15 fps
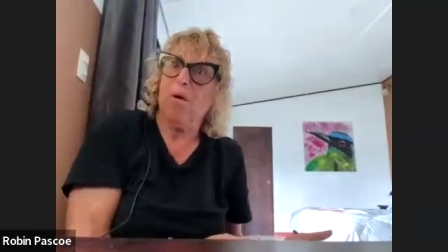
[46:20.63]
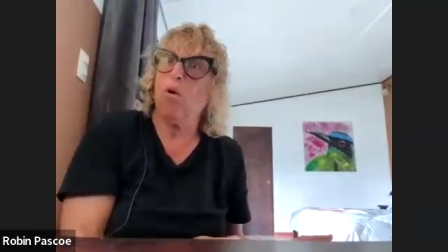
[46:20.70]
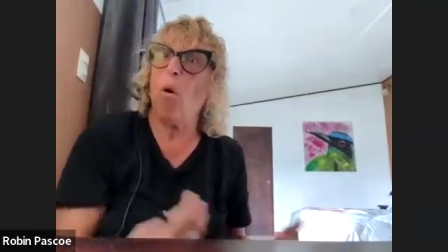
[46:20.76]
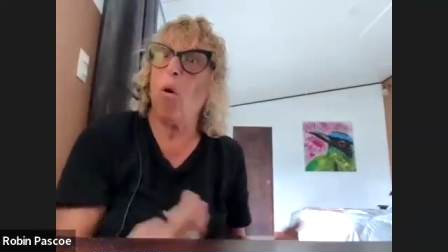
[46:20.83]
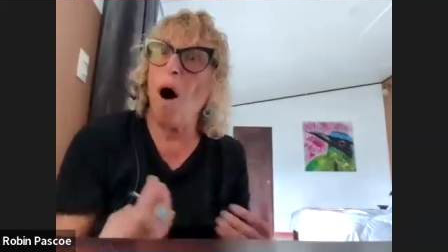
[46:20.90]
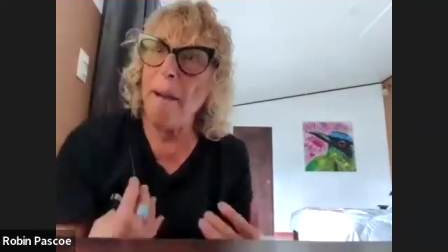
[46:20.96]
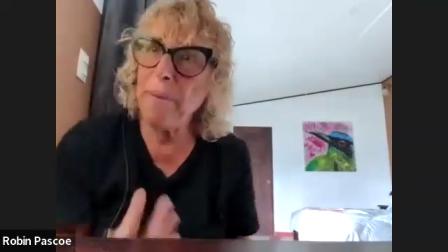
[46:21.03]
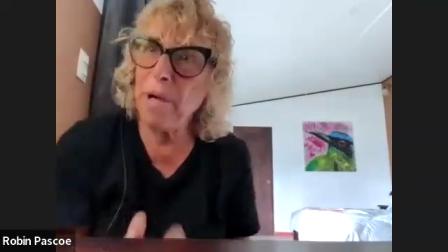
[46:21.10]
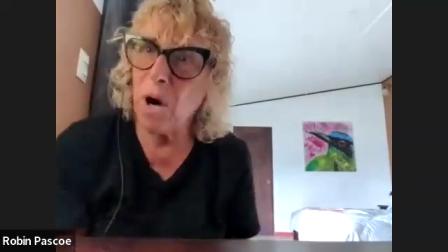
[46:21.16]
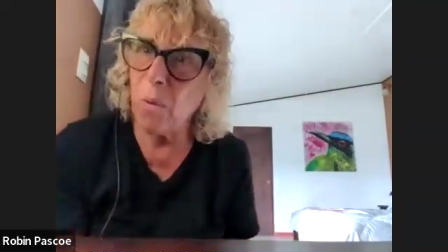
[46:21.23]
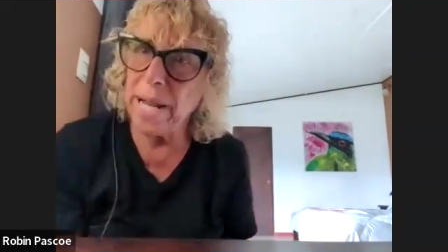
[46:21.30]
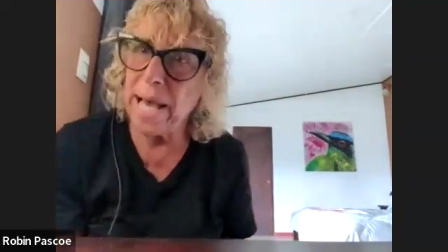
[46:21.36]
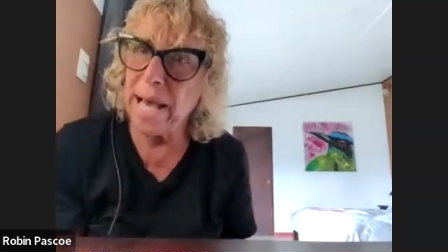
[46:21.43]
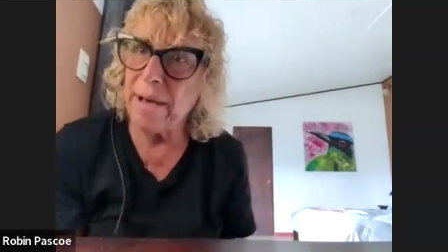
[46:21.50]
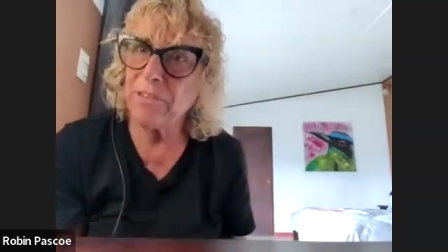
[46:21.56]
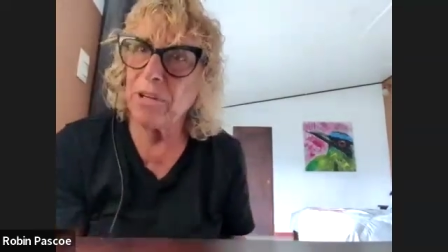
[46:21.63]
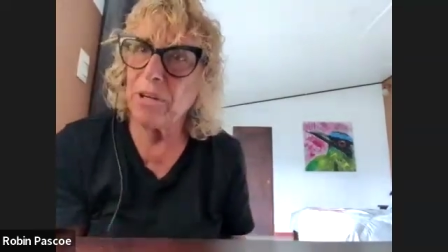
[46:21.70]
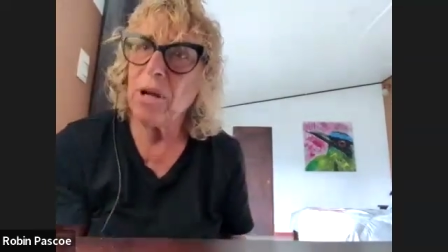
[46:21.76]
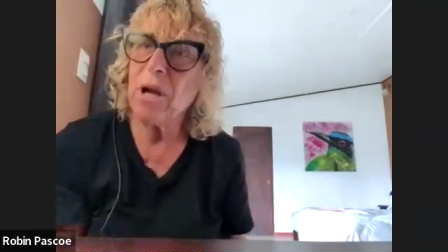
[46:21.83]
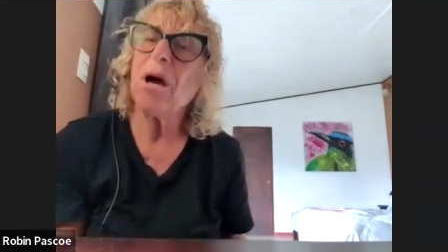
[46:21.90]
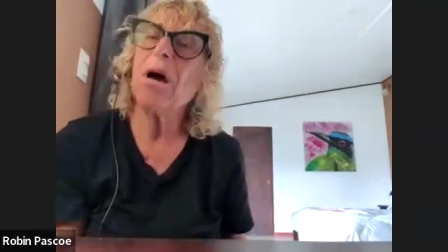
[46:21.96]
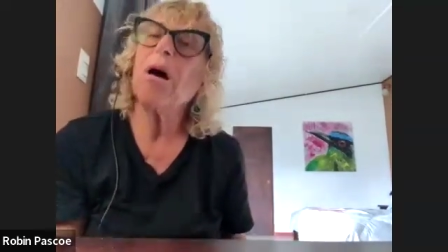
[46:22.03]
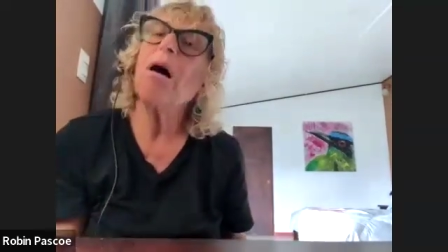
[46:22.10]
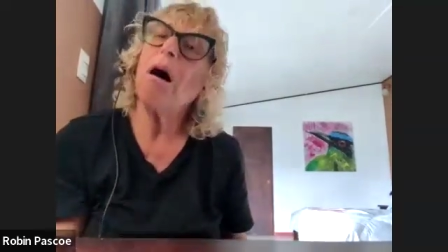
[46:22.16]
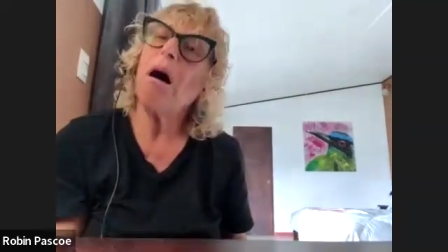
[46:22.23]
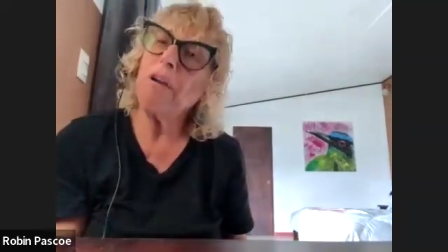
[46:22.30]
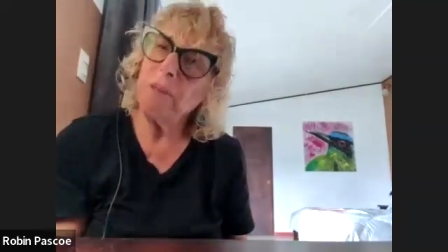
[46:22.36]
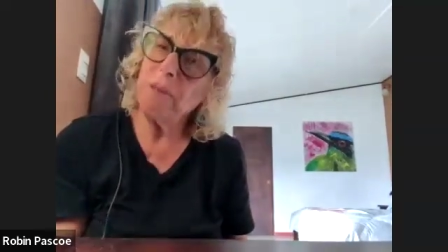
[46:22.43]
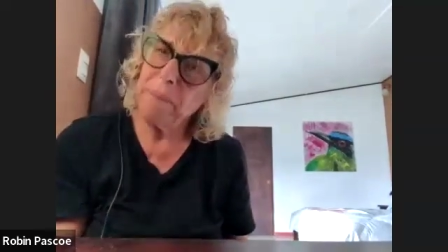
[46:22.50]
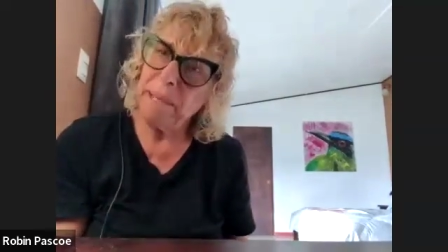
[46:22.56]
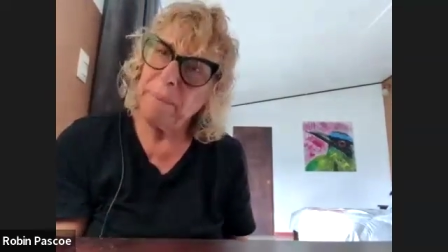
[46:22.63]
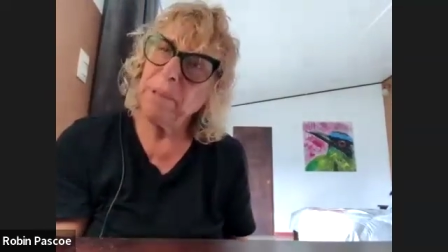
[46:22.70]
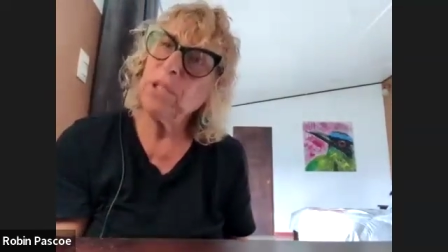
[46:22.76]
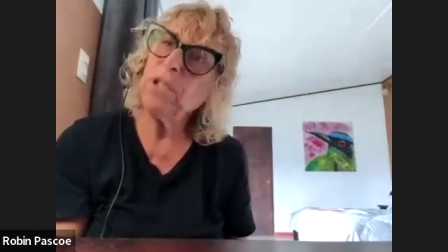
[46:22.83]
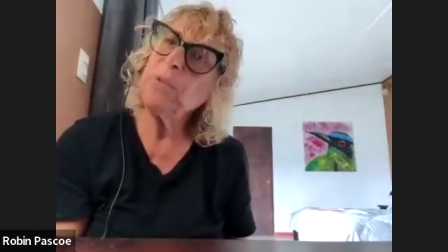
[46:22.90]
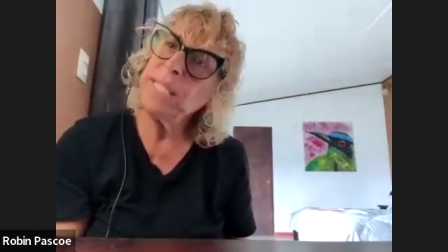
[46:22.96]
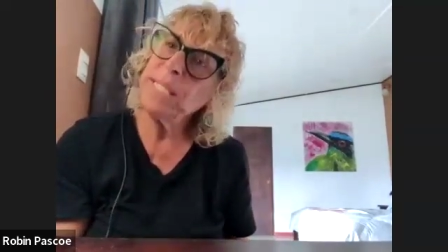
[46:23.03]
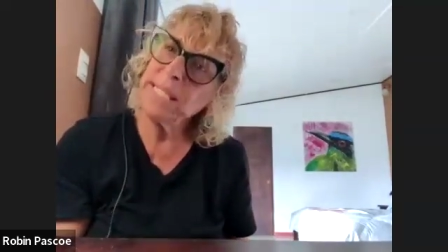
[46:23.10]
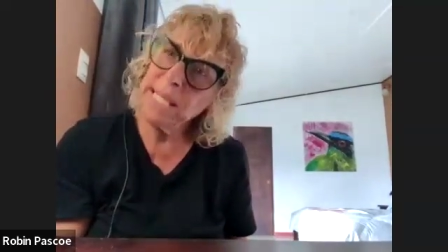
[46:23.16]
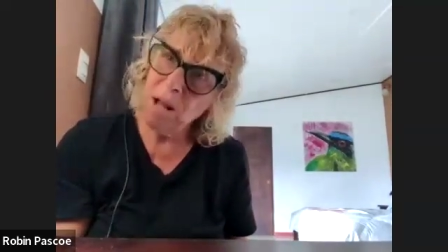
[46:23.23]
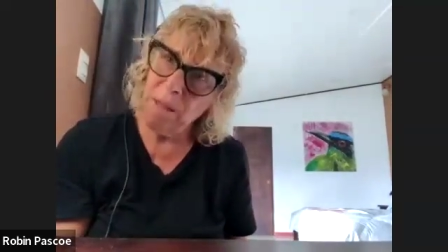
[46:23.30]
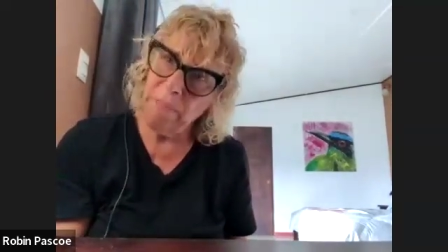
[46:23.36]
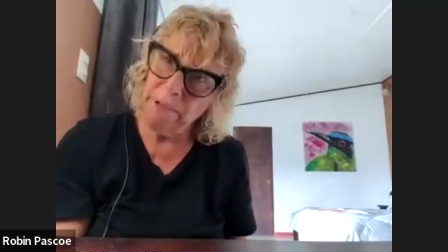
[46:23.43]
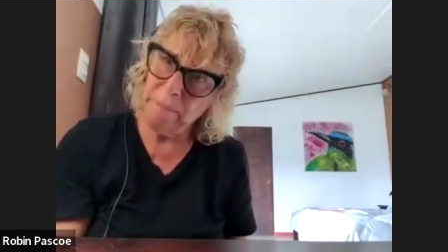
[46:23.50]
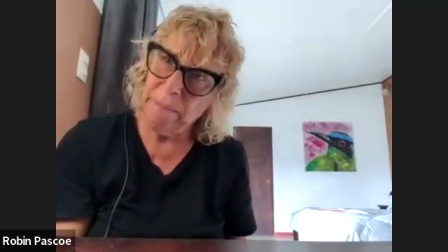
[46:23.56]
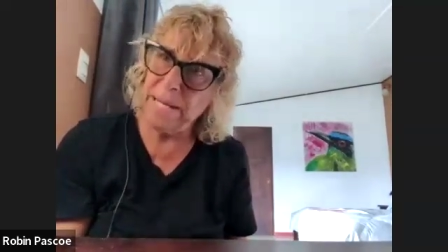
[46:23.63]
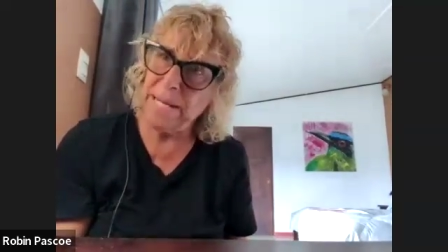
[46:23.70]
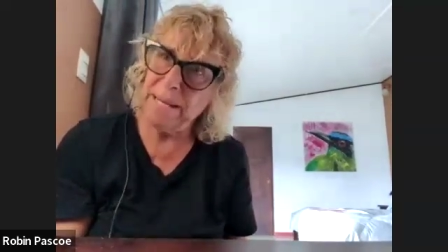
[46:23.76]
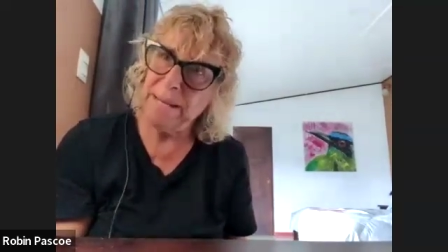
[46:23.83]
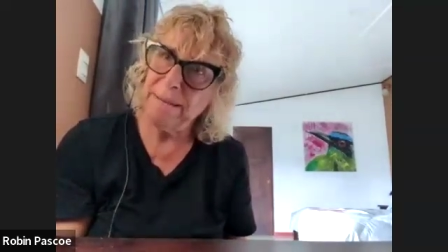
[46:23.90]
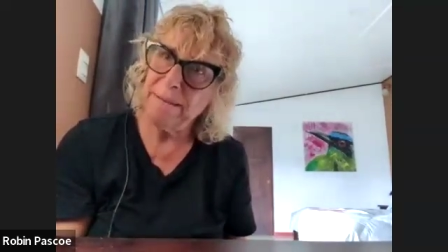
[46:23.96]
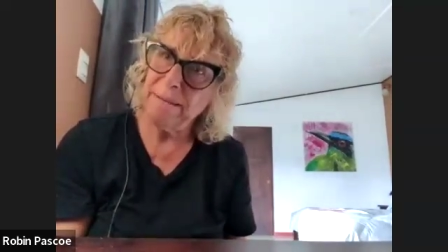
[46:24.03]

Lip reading: Who I'm going after are the people who sit on their money.